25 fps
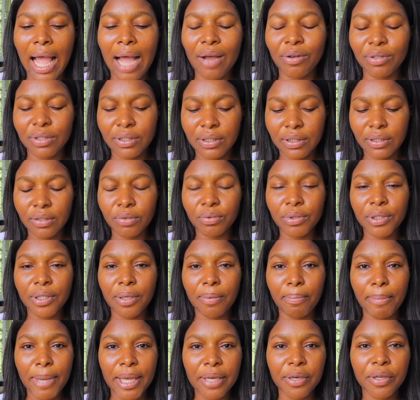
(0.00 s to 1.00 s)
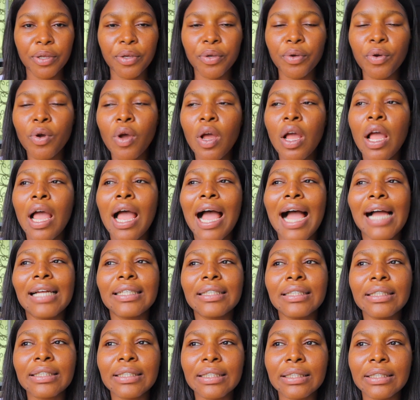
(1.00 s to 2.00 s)
I was still with the menu. I
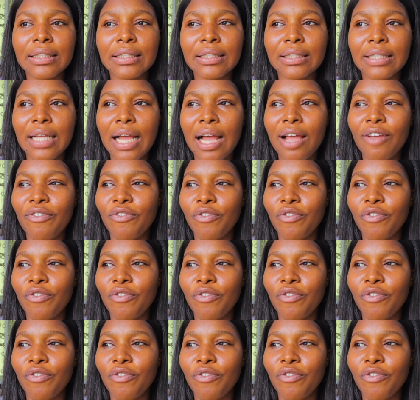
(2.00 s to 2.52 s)
didn't see this guy